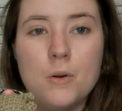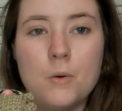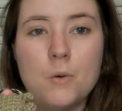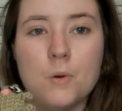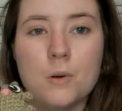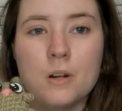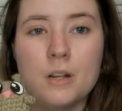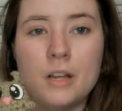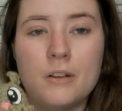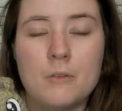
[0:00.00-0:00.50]

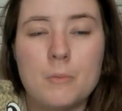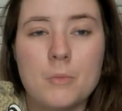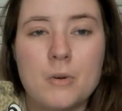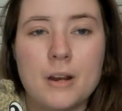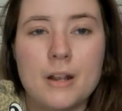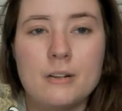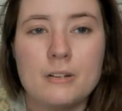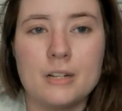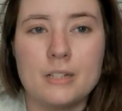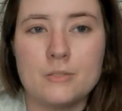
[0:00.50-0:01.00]
Or leave them
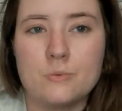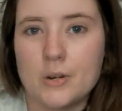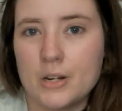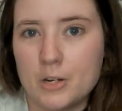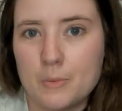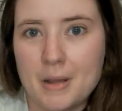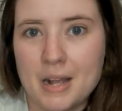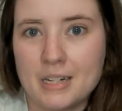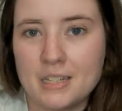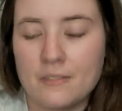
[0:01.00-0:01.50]
around as
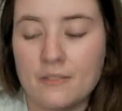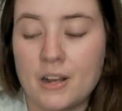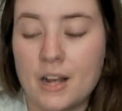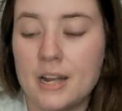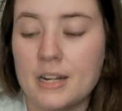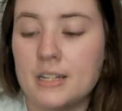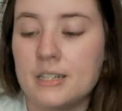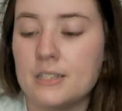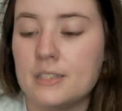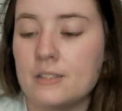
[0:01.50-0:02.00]
random act of
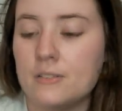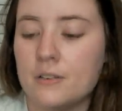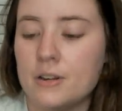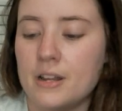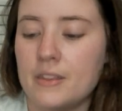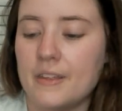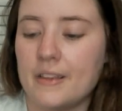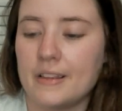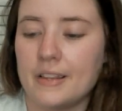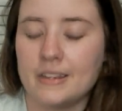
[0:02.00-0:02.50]
kindness or
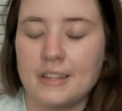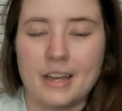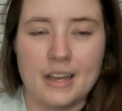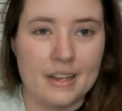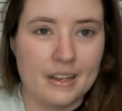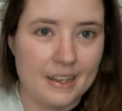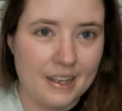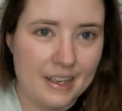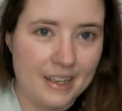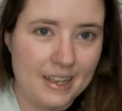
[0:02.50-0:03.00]
anything like
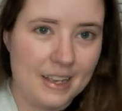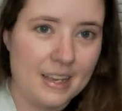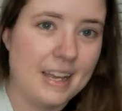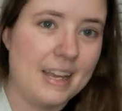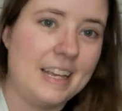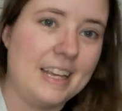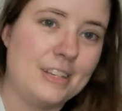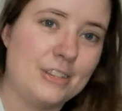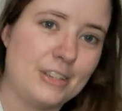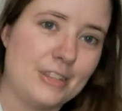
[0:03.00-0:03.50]
that.
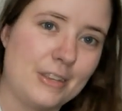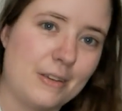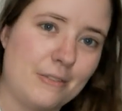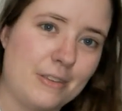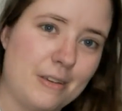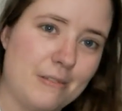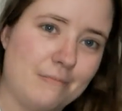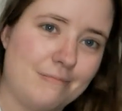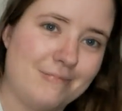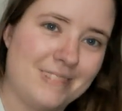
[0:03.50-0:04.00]
And he's just so
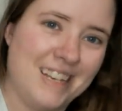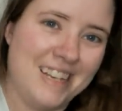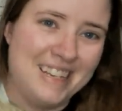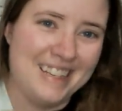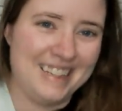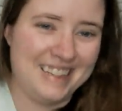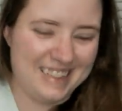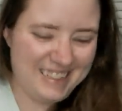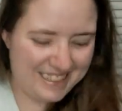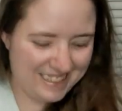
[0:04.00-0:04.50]

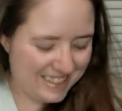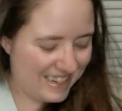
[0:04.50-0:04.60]
cute.